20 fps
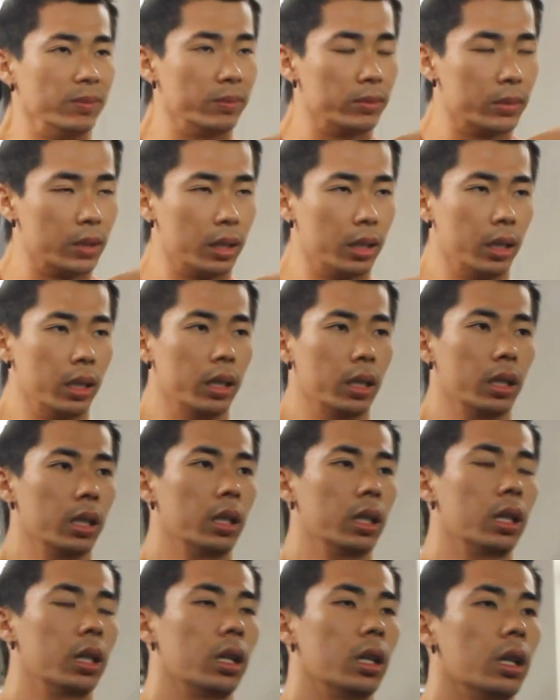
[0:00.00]
So for
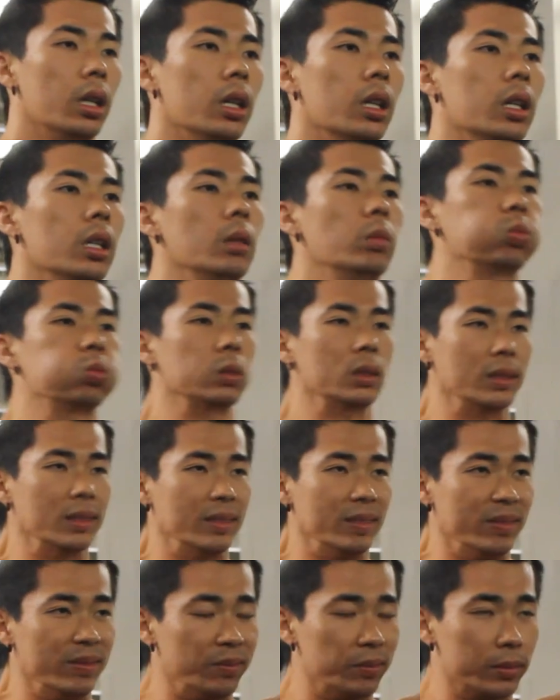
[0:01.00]
these side lateral
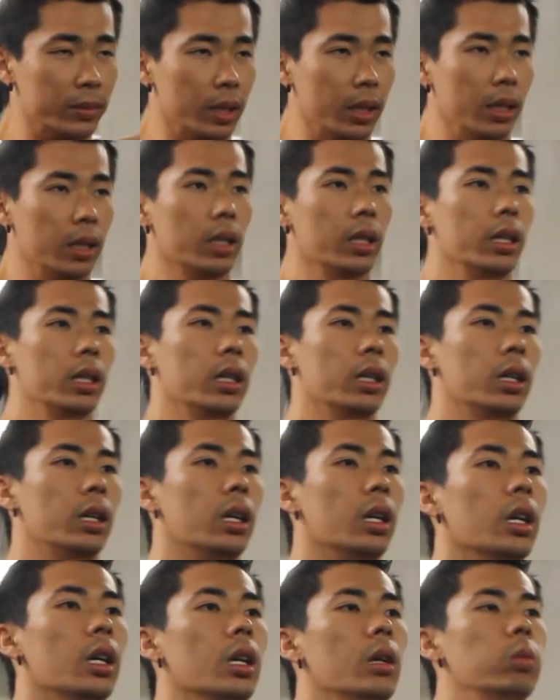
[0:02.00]
raises,
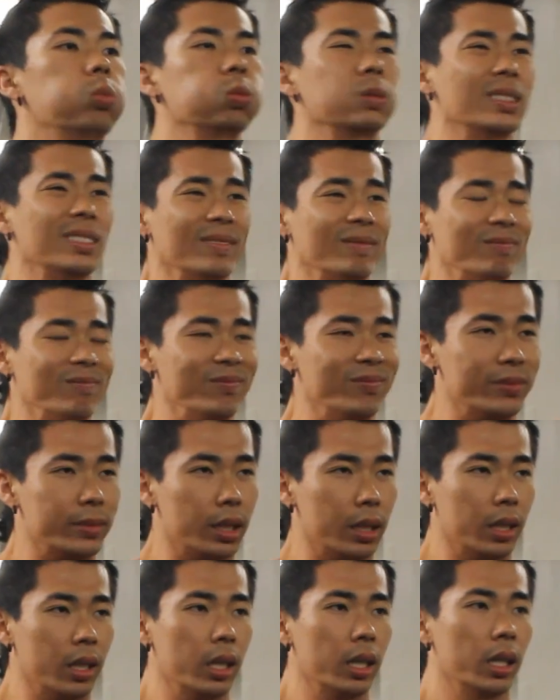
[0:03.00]
pretend like your body's a puppet